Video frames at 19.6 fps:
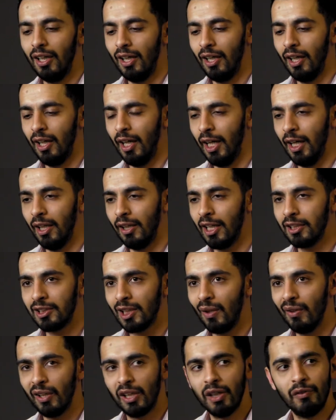And that's
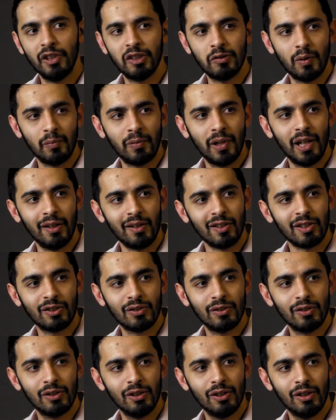how I convinced my parents
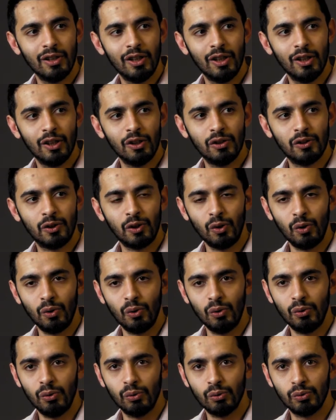
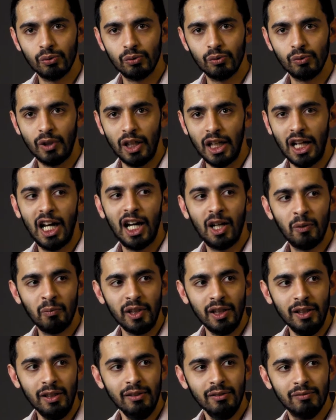to allow
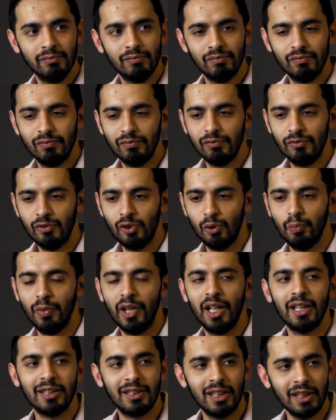me to
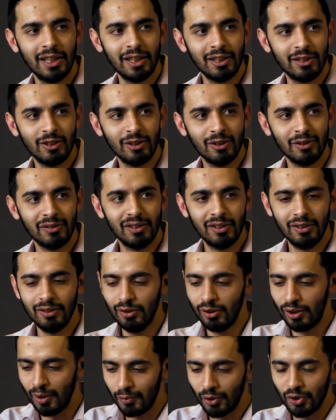buy a ticket to
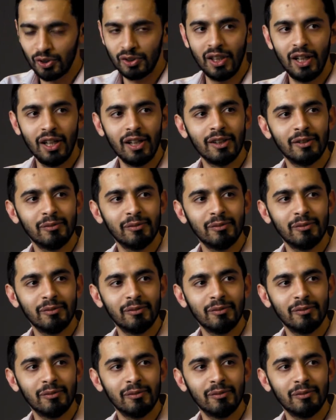come to Australia.